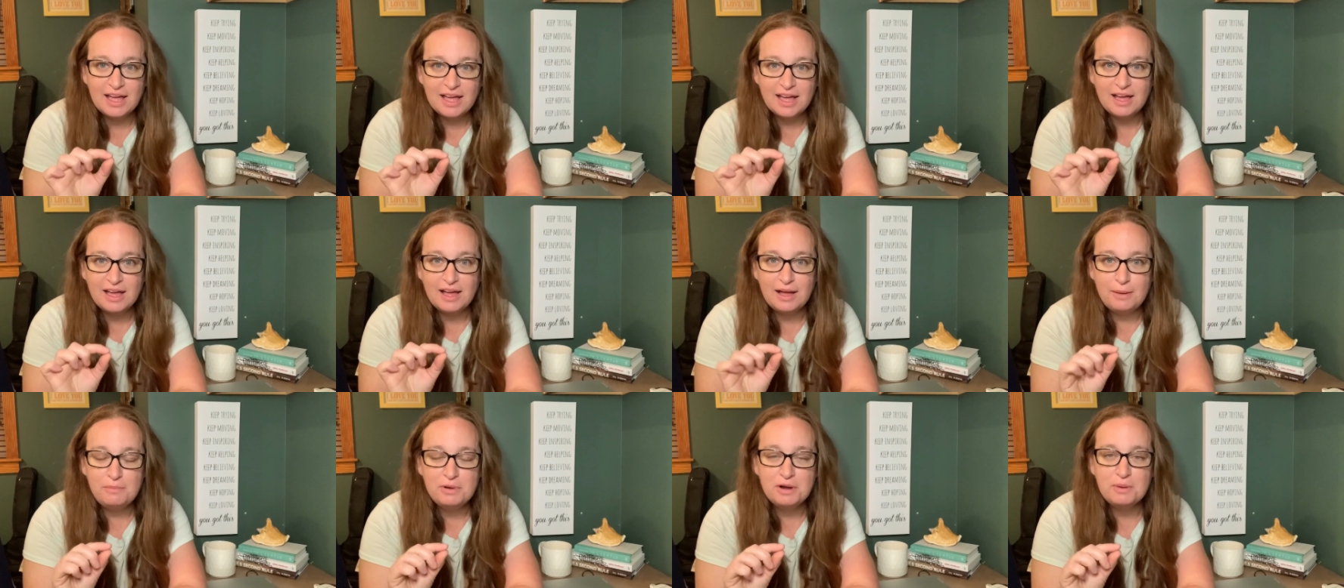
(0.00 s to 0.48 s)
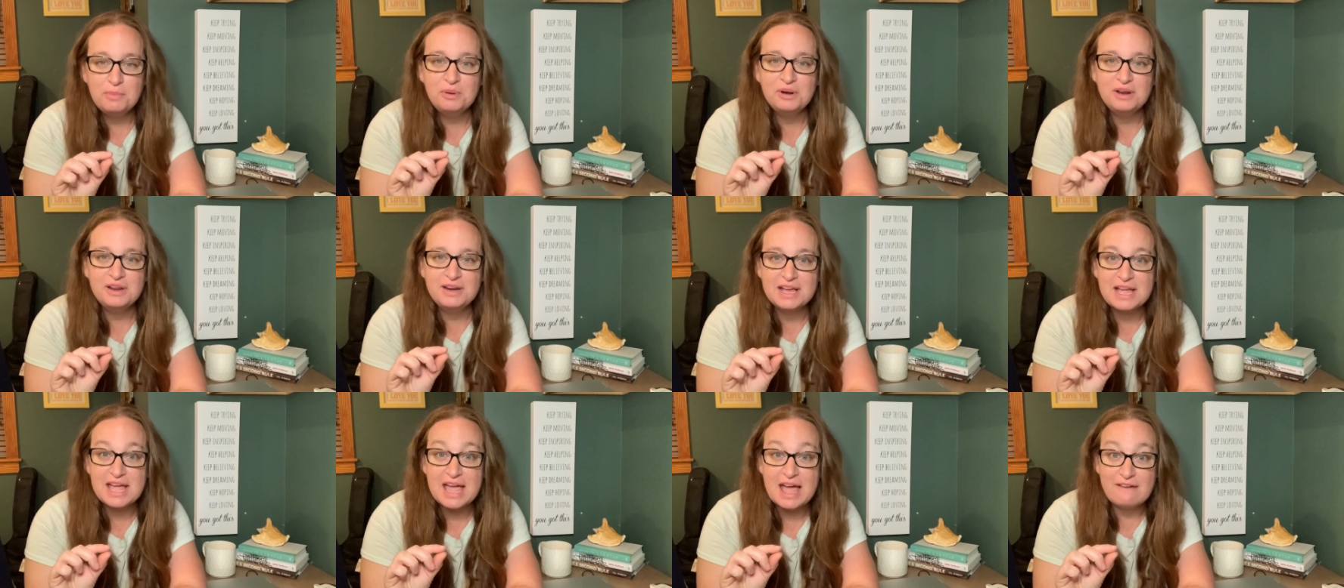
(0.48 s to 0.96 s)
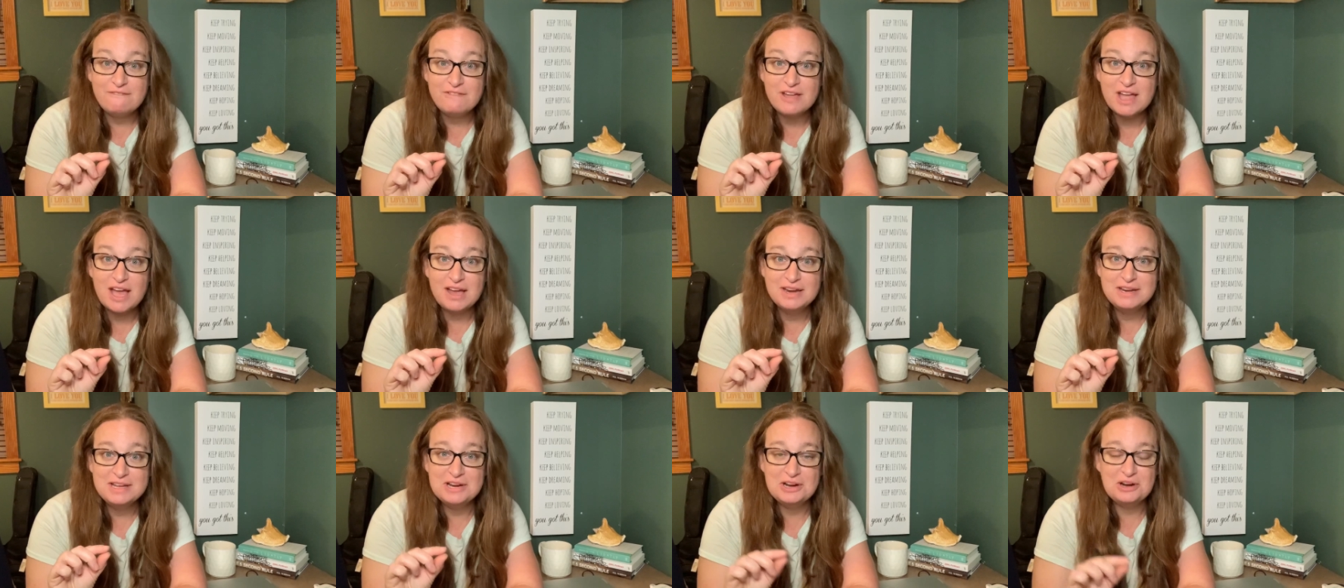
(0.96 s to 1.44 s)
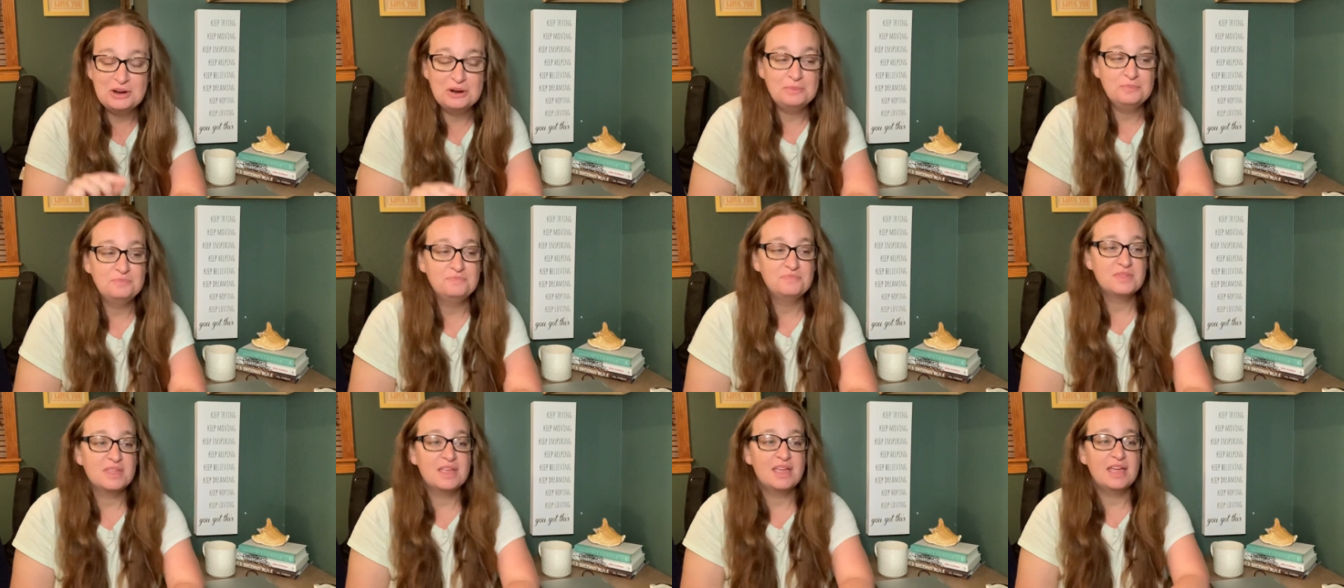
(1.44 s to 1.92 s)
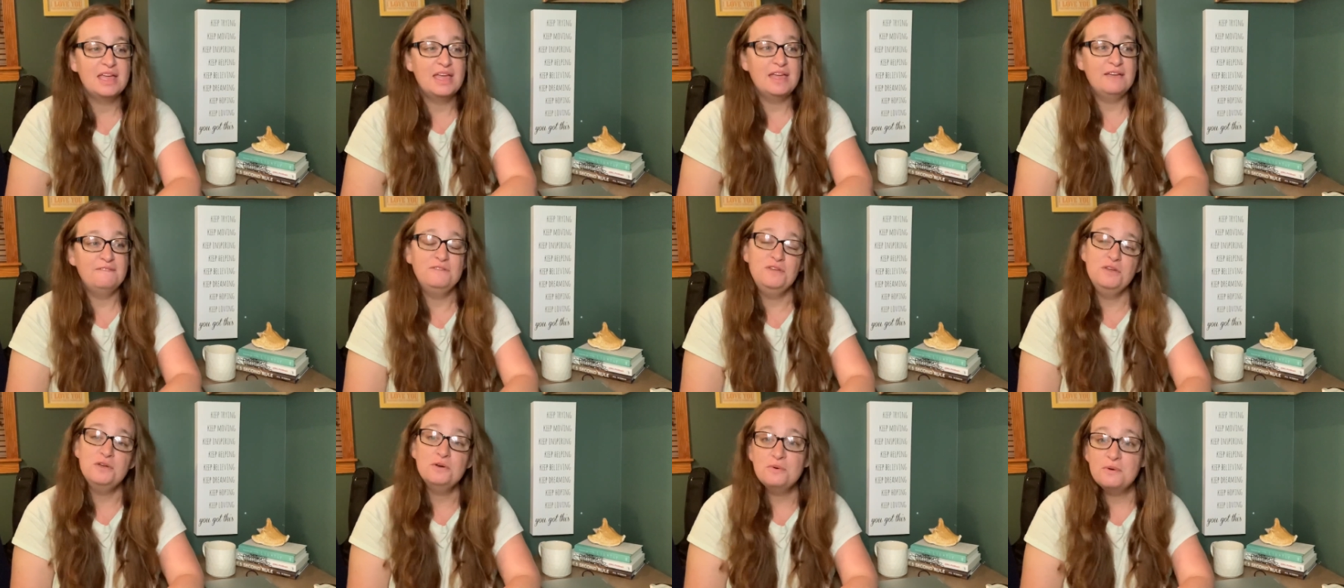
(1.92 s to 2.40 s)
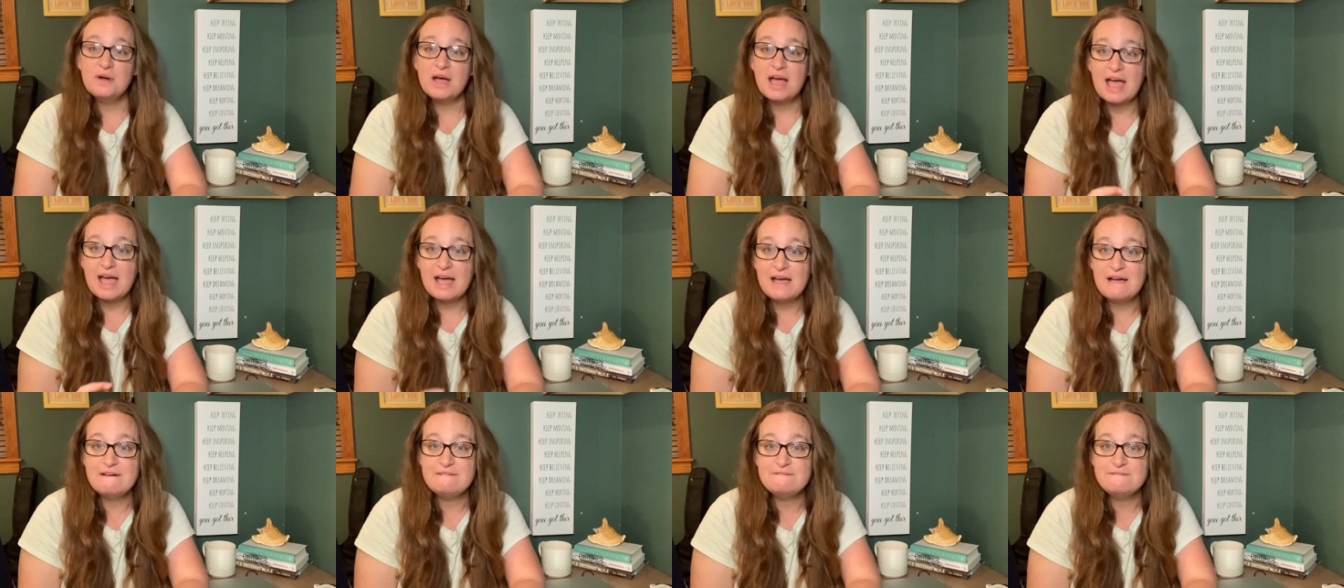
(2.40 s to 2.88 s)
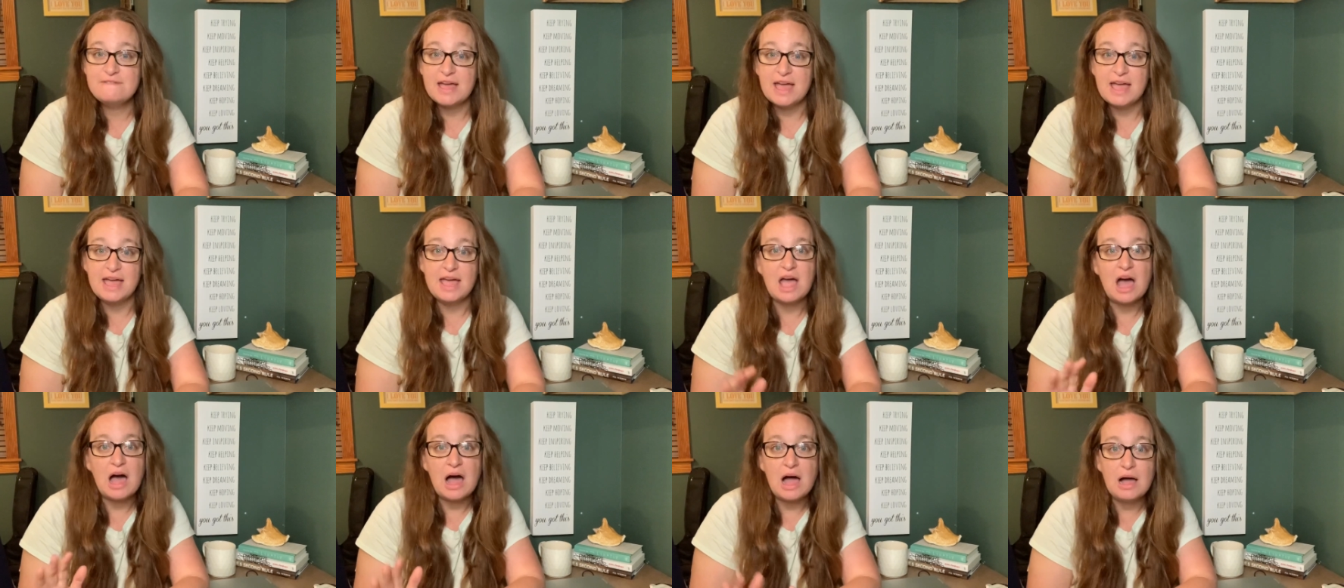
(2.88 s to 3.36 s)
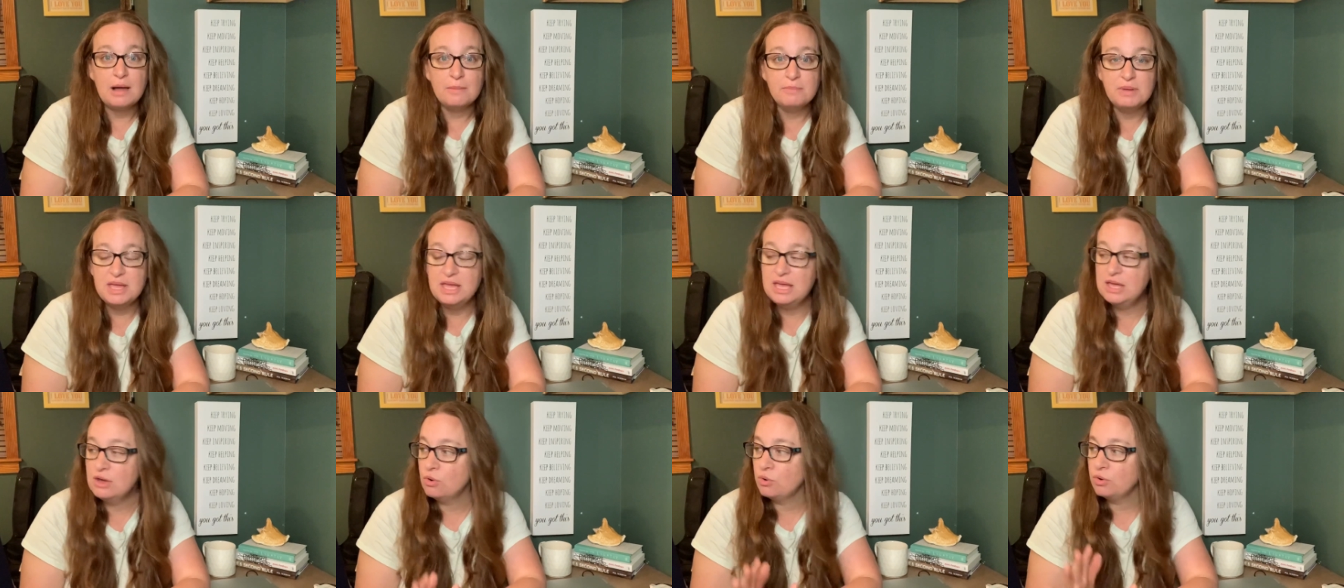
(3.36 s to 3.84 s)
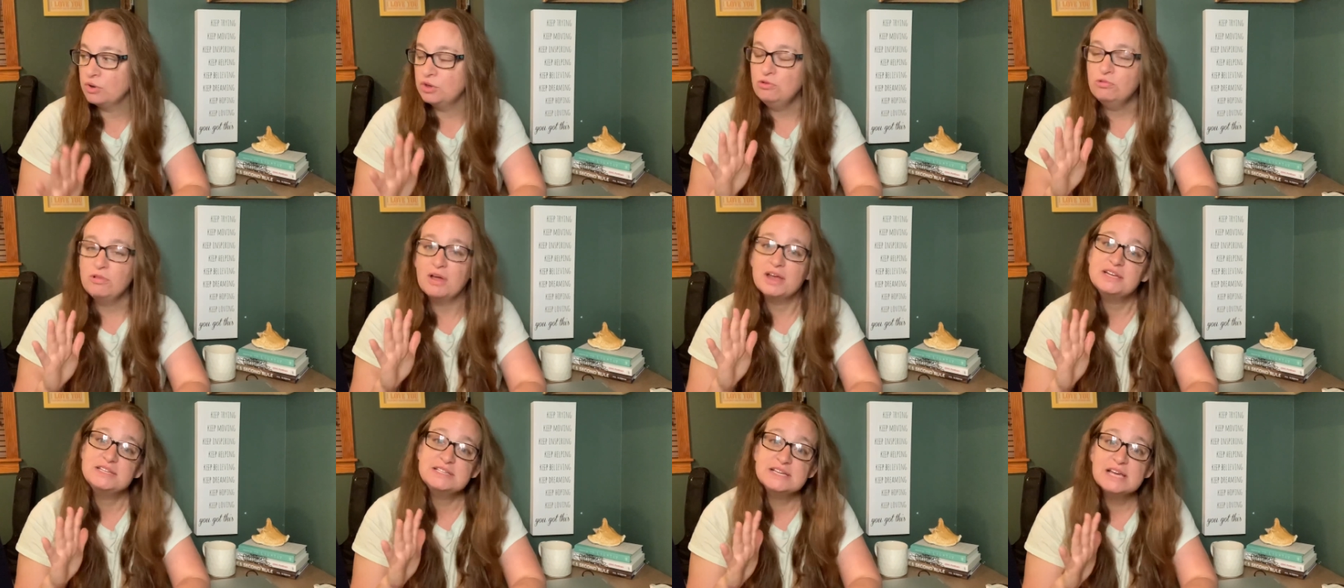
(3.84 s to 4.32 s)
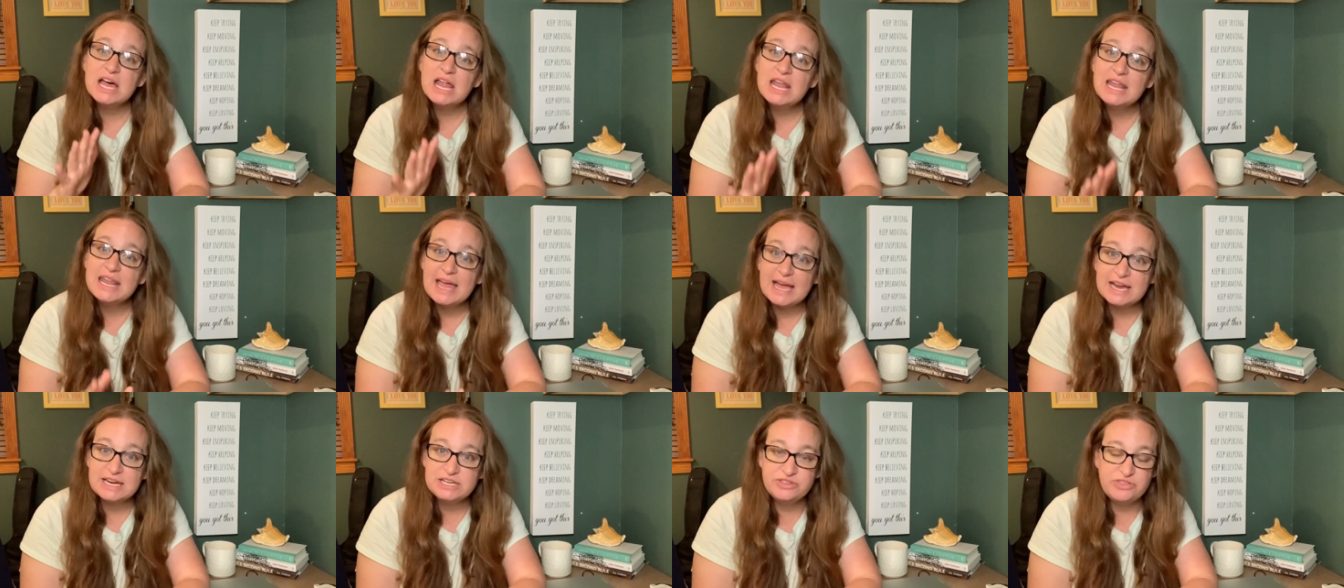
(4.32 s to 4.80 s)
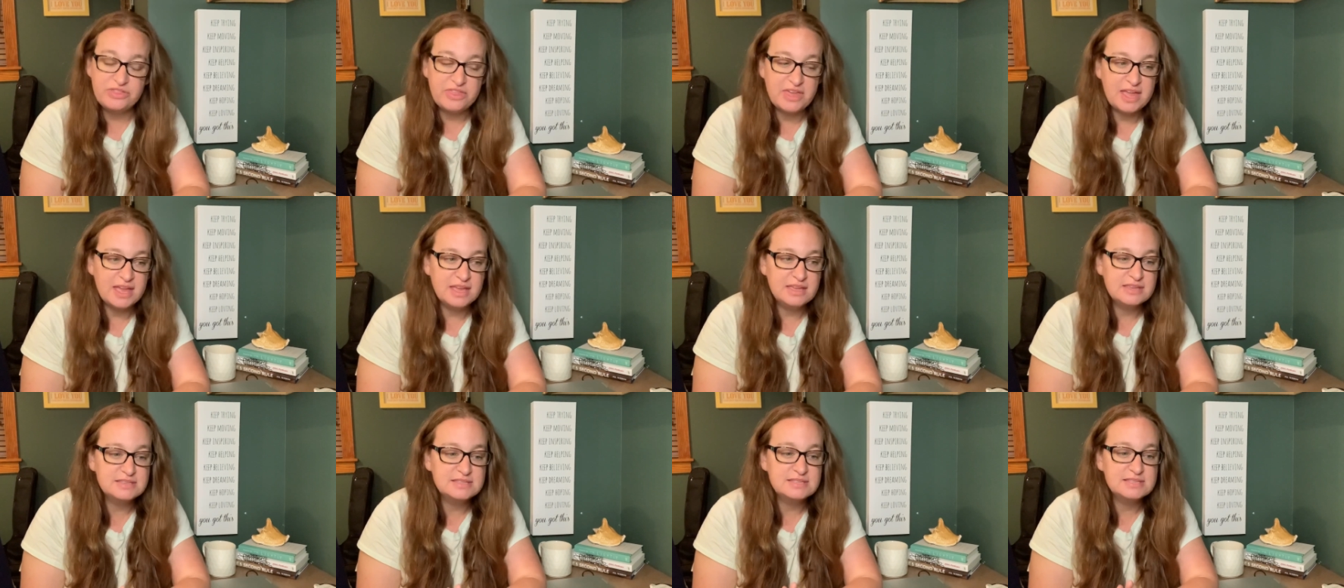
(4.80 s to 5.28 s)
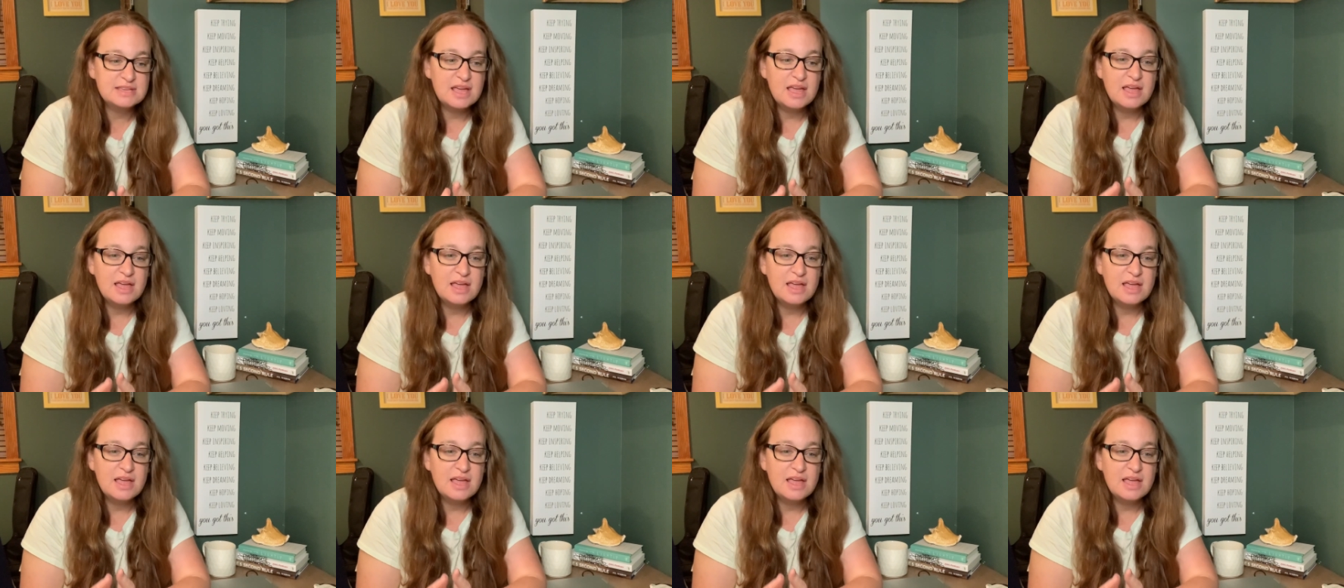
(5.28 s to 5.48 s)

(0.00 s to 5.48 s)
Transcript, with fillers: I'm gonna put in a caveat here. If you have a hobby or you like to collect things,